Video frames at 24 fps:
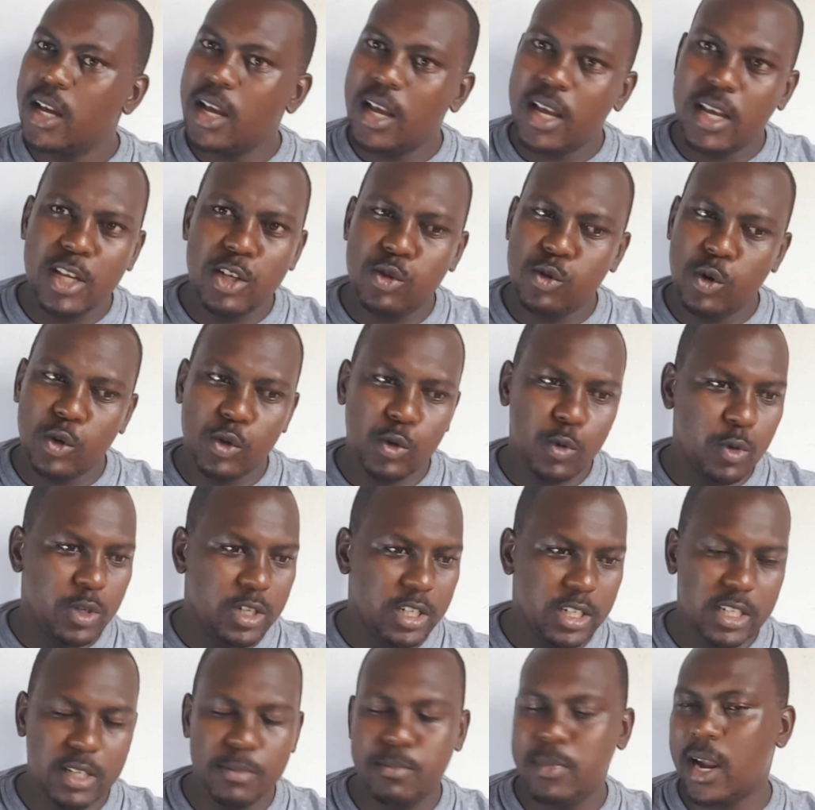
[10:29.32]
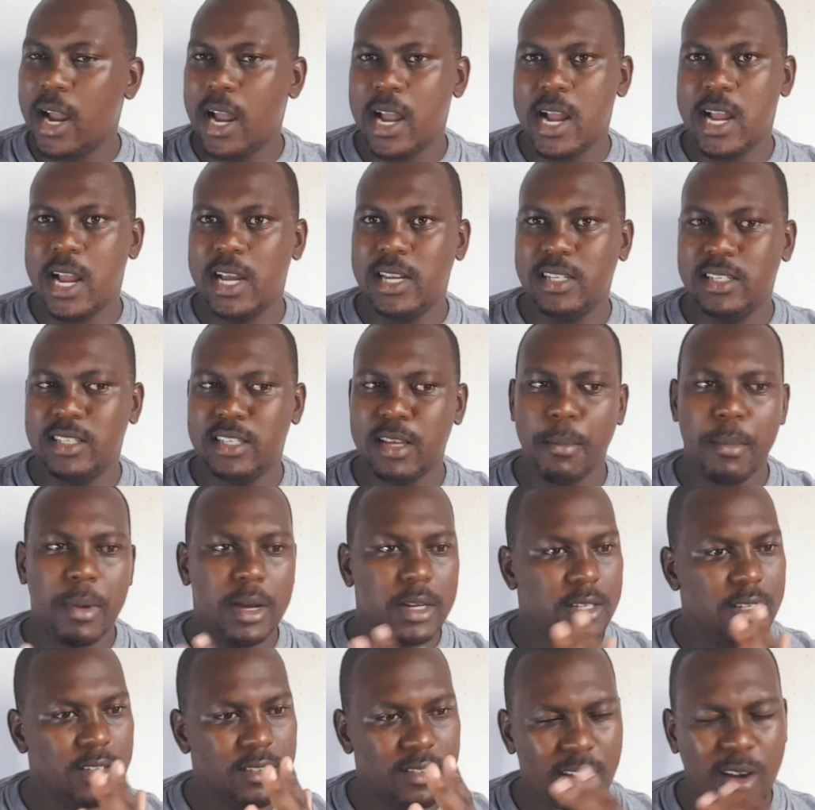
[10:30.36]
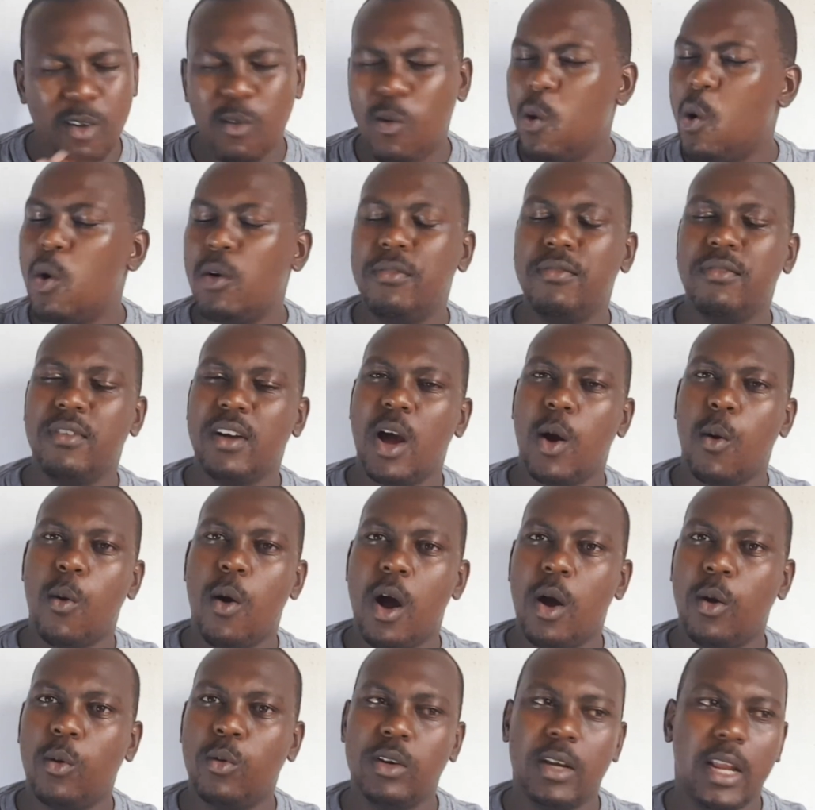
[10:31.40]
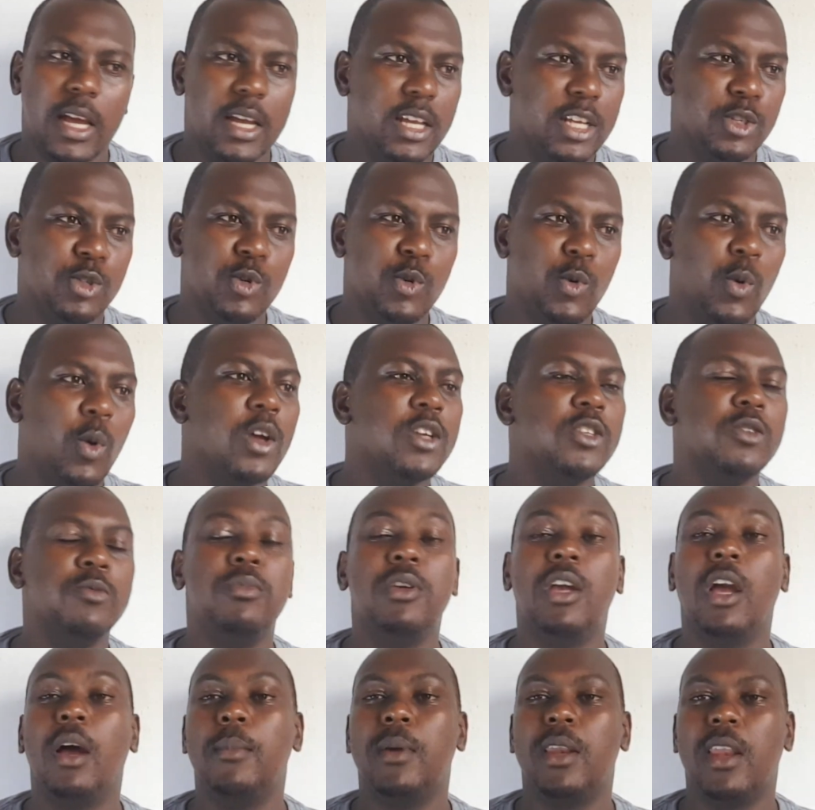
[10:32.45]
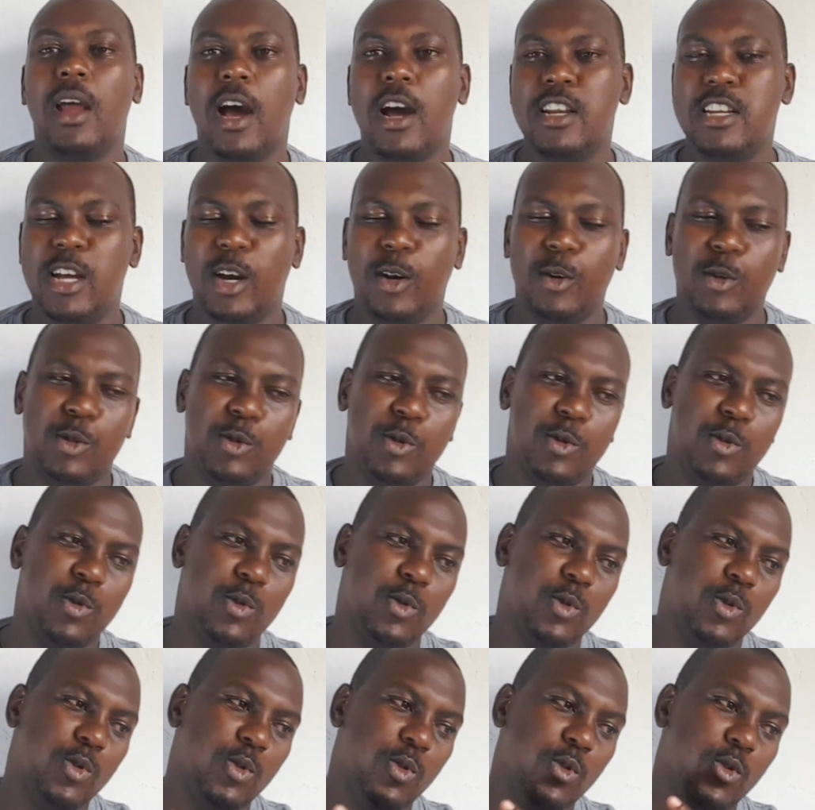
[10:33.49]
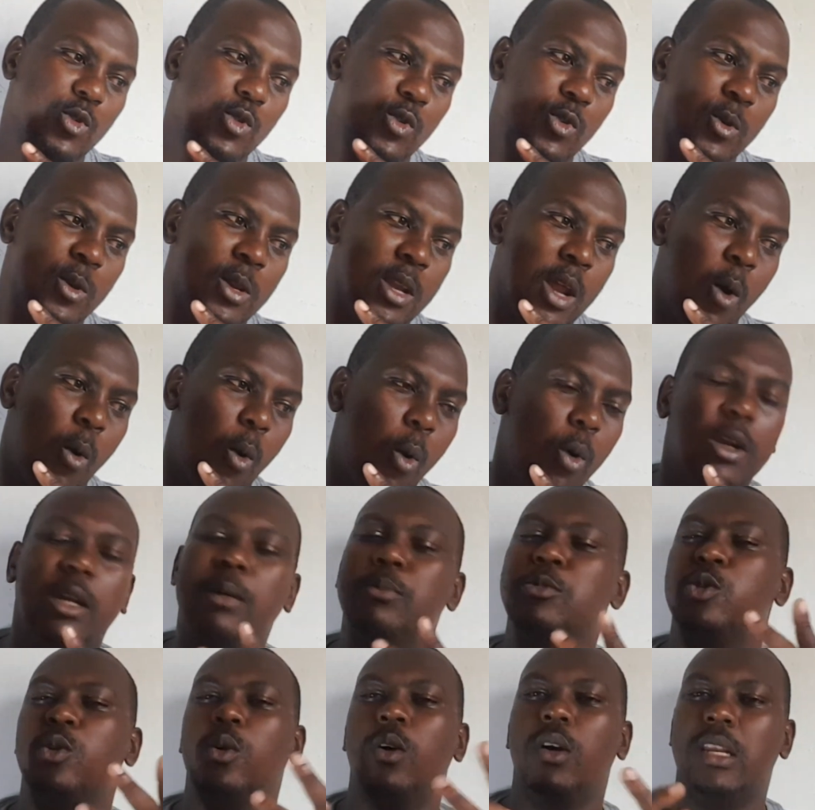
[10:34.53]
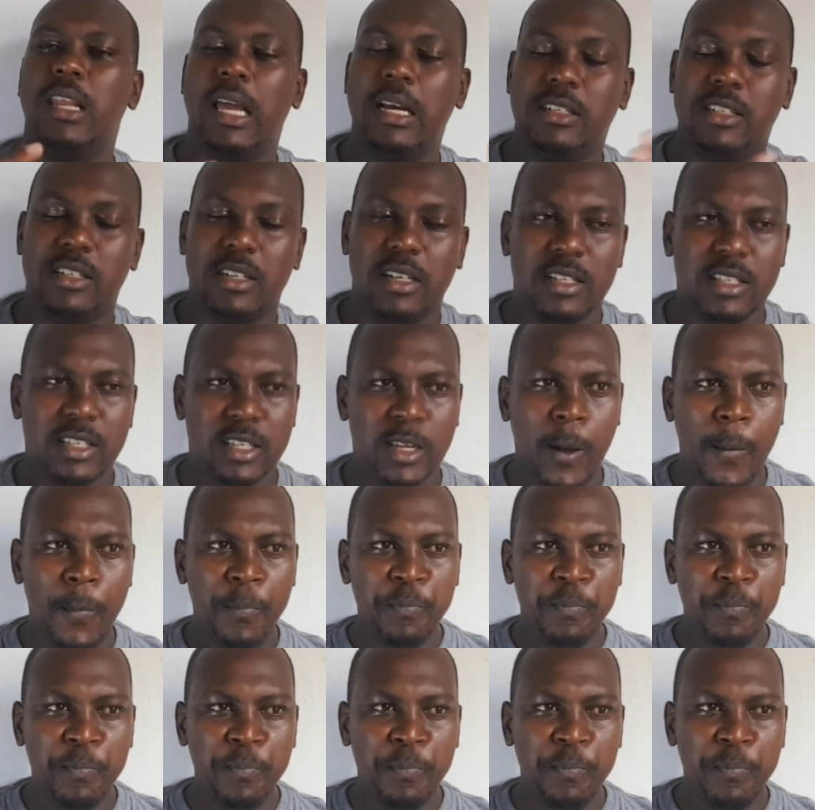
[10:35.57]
it's not kuti ndimakakanganisa, but zvangowa kufunga kwangu, like as you grow, as you become an adult, you now own up to your own actions.